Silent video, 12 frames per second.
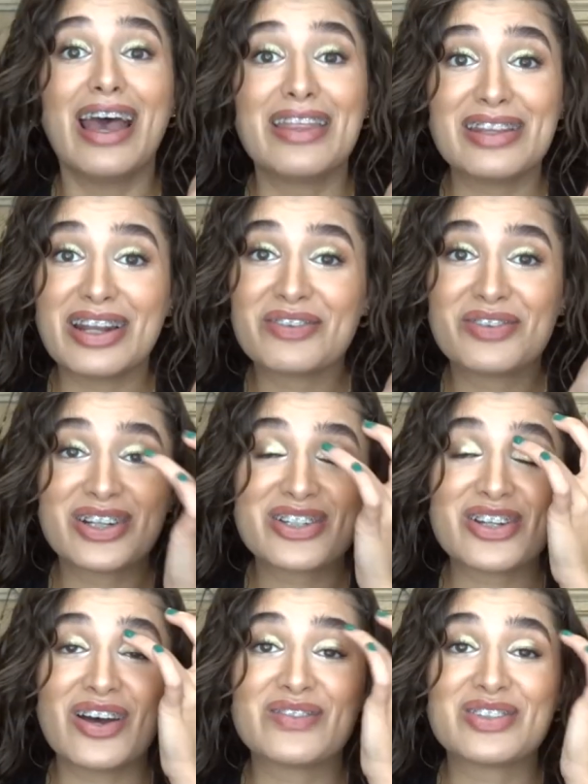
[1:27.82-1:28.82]
and then I
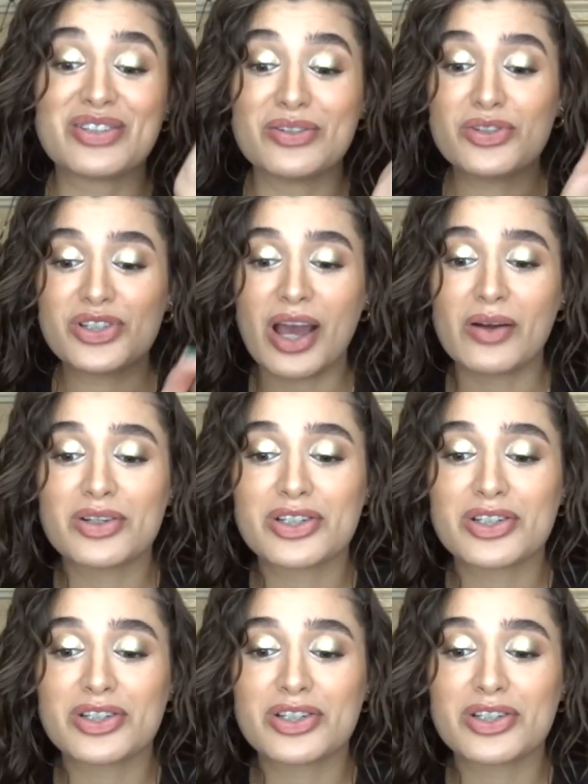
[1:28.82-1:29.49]
finished off two shower